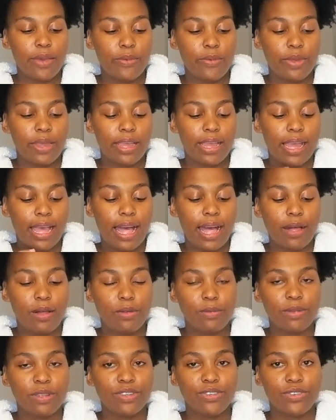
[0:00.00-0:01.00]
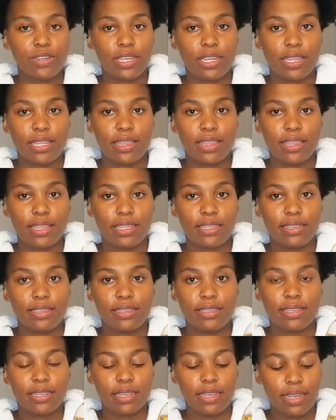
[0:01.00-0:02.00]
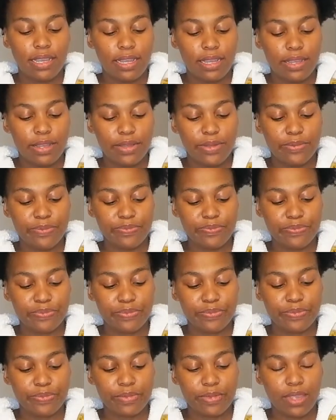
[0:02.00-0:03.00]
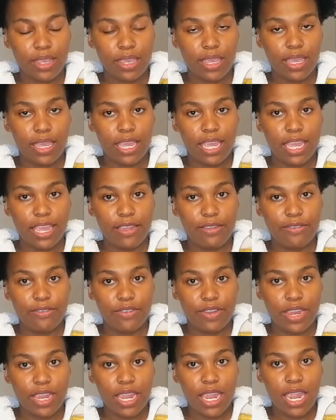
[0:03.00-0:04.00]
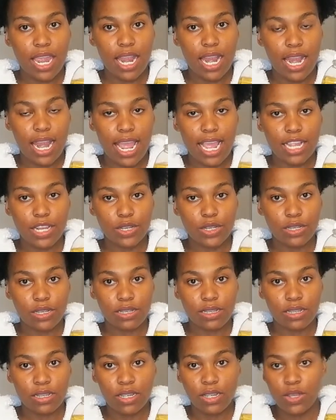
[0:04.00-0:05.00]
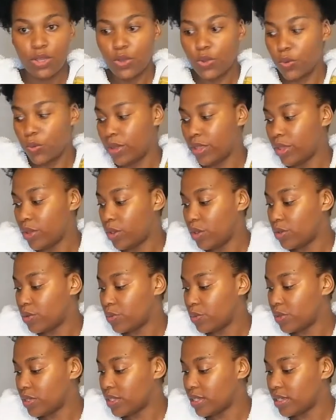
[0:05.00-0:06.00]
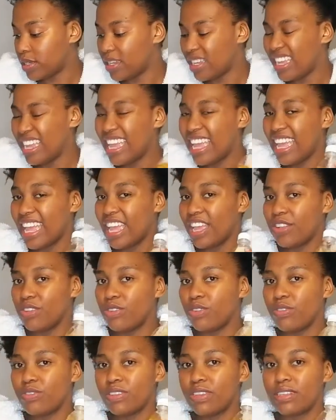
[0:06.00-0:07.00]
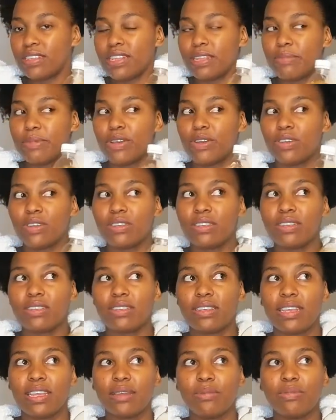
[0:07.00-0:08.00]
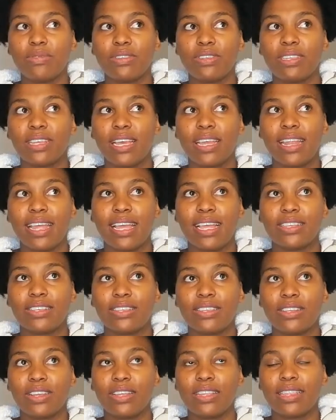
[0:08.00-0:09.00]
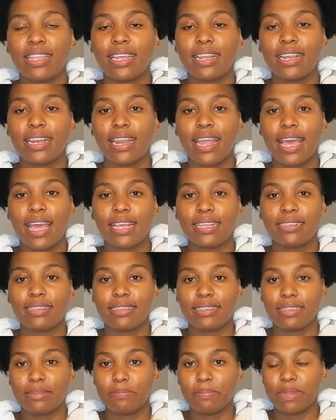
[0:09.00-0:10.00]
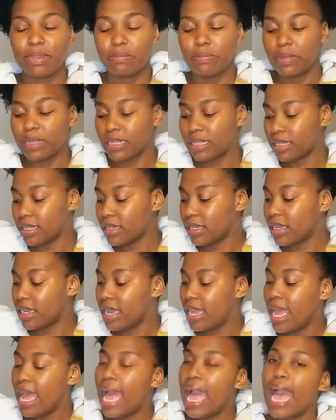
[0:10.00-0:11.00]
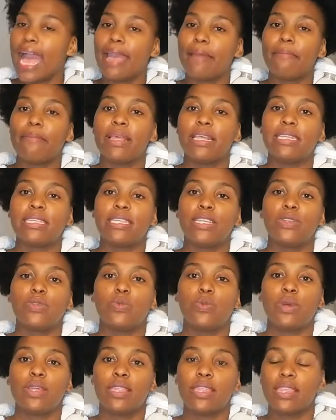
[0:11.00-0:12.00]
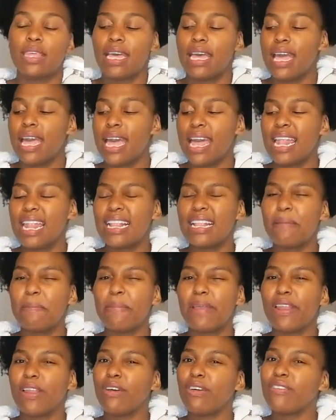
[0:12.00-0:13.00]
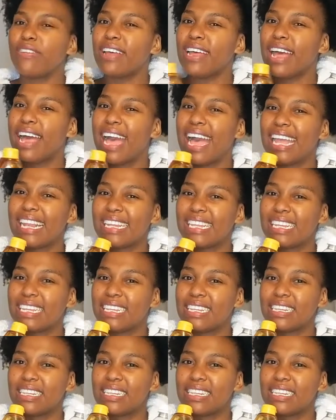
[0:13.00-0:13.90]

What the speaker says: week, I'll be drinking this every night with hot water. And obviously, because apple cider is not that nice, it's a bit bitter, I mix it with a little bit of honey,